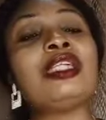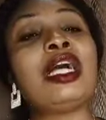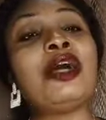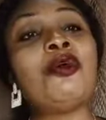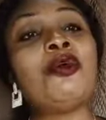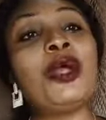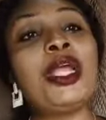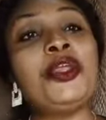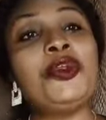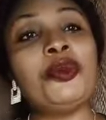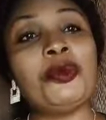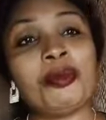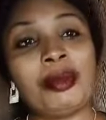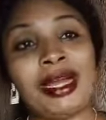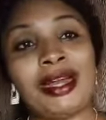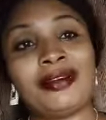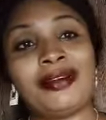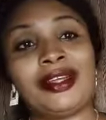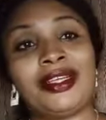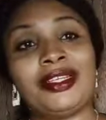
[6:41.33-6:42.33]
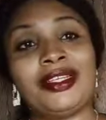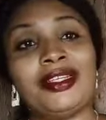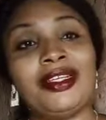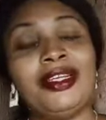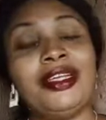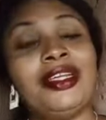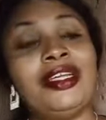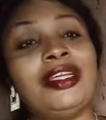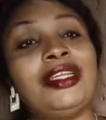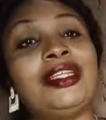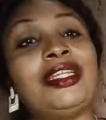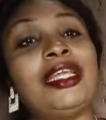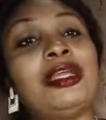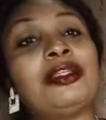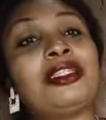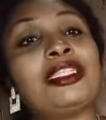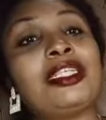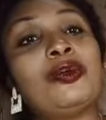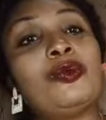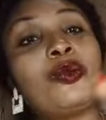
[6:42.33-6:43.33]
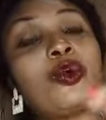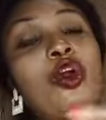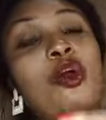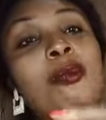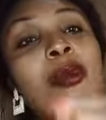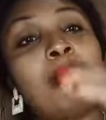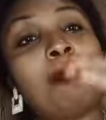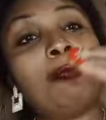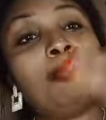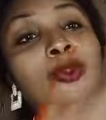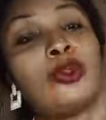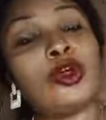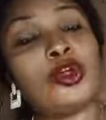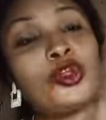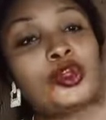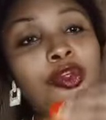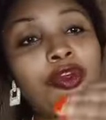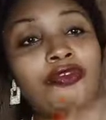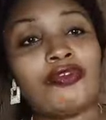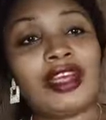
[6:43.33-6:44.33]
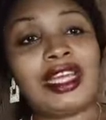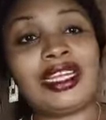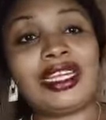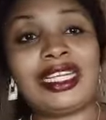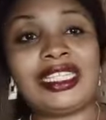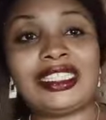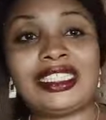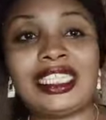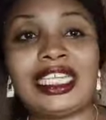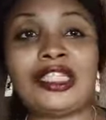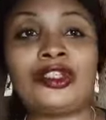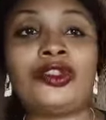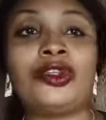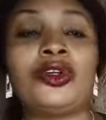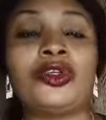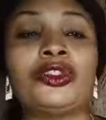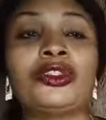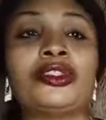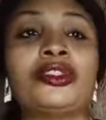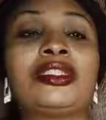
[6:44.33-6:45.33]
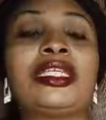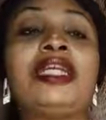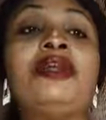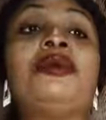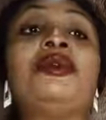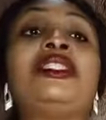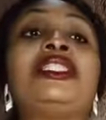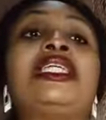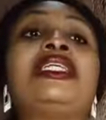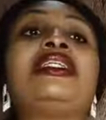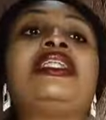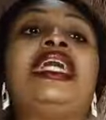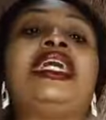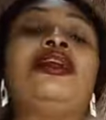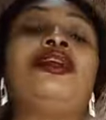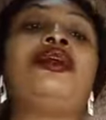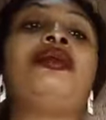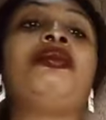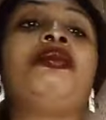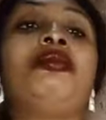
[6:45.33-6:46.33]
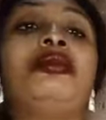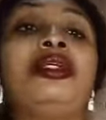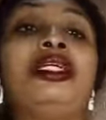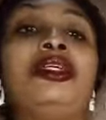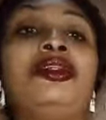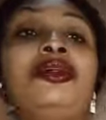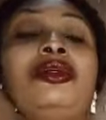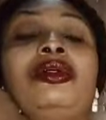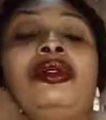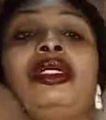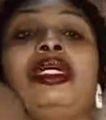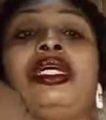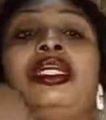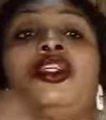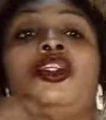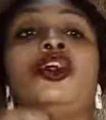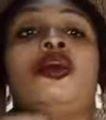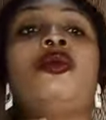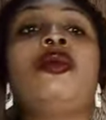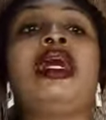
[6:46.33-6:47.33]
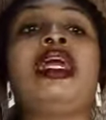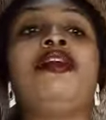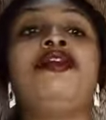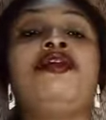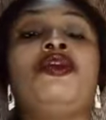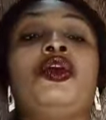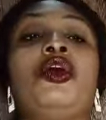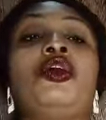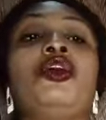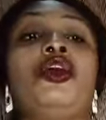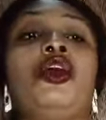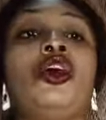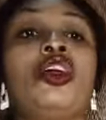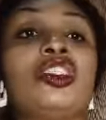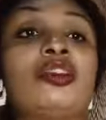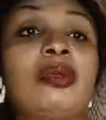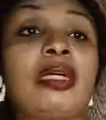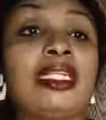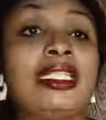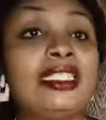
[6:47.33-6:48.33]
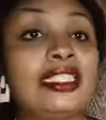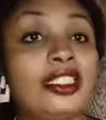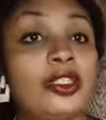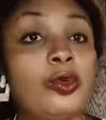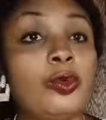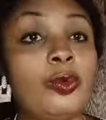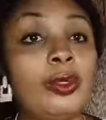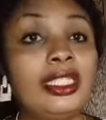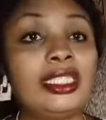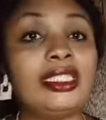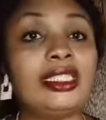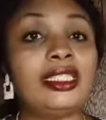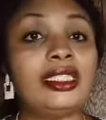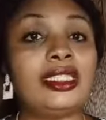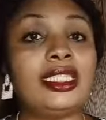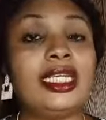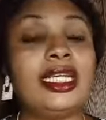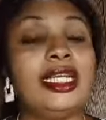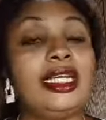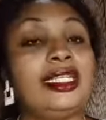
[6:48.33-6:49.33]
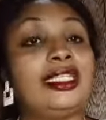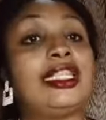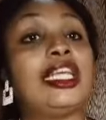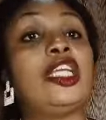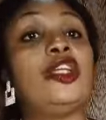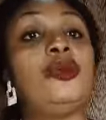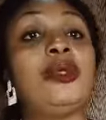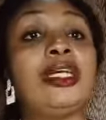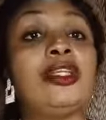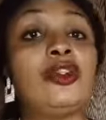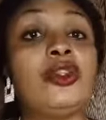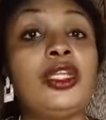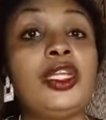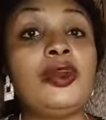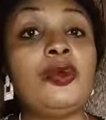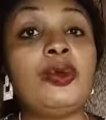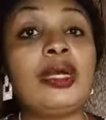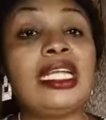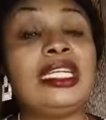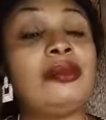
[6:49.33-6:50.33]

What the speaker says: And when you marry, the thing will come and block your financial doors. So you think that your wife or your husband is a witch, that you are doing well.